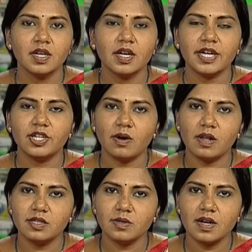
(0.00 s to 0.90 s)
It
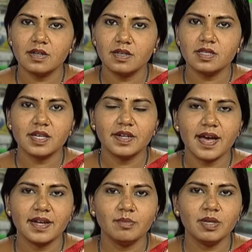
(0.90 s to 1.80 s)
also occurs in
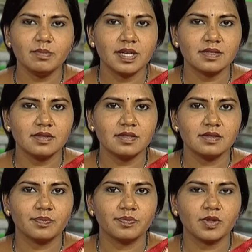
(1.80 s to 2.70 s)
animal muscles
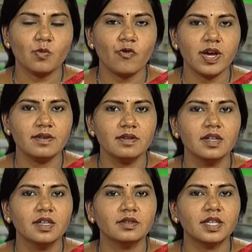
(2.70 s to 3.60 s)
when
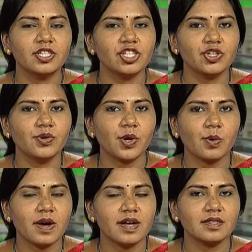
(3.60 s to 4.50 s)
the tissue
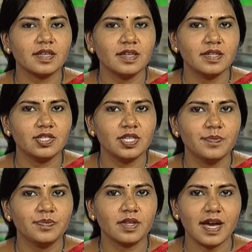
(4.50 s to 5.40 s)
requires energy
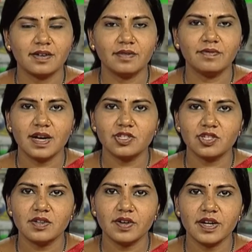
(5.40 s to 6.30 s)
at a
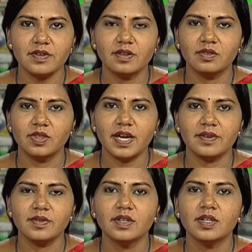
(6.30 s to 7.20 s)
faster rate
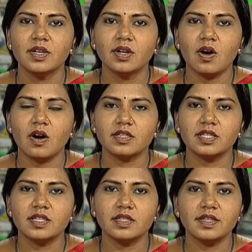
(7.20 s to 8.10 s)
than
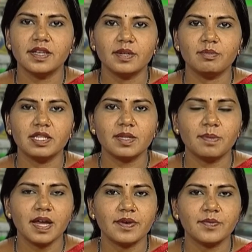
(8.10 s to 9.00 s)
oxygen can be
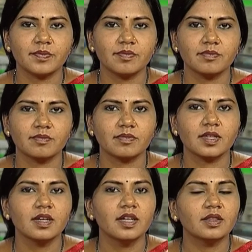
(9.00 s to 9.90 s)
supplied.
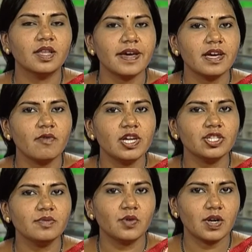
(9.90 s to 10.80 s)
The
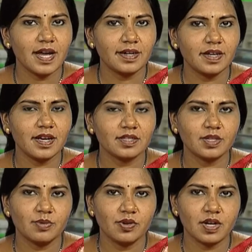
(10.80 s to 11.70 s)
equation for lactic acid
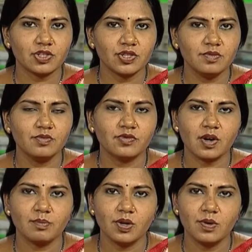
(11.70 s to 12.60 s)
production
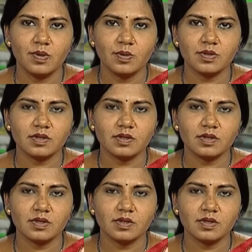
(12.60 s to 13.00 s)
from glucose